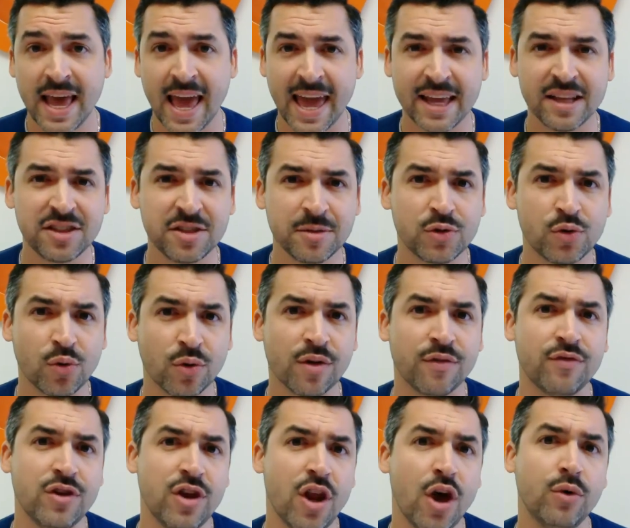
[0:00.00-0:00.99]
and some sort
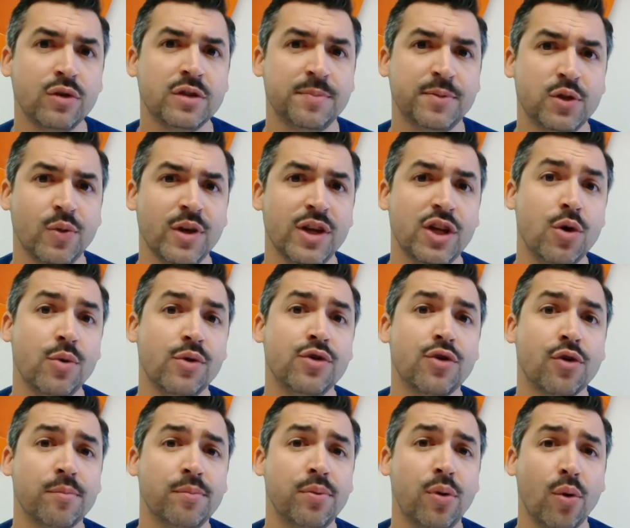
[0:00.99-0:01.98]
of note between you and
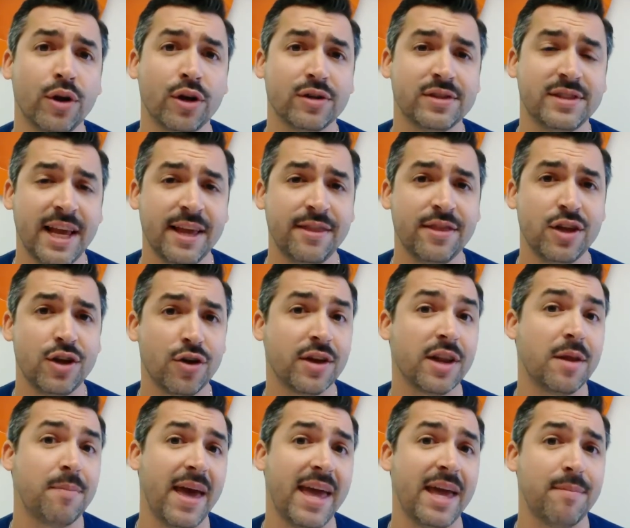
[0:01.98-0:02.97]
your employer saying that you're
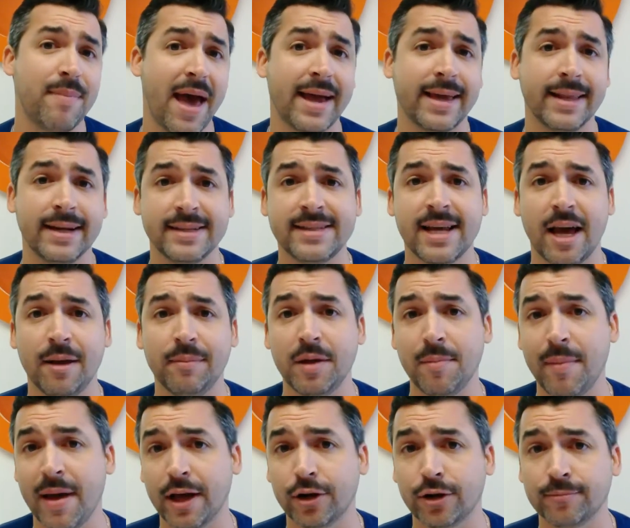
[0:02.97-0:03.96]
going to pay it back in a timely
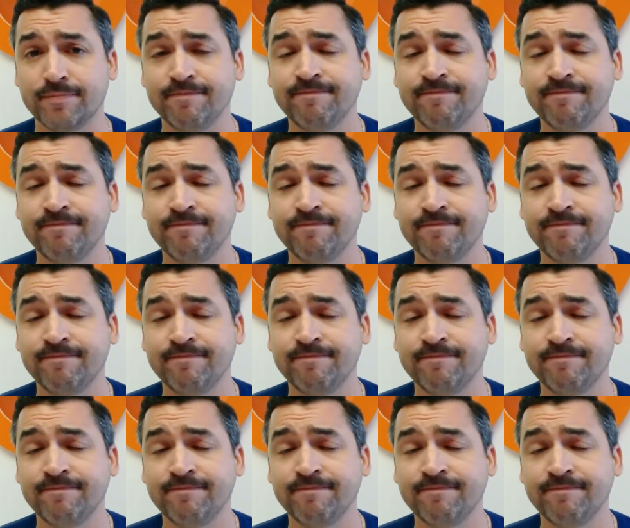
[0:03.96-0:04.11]
manner.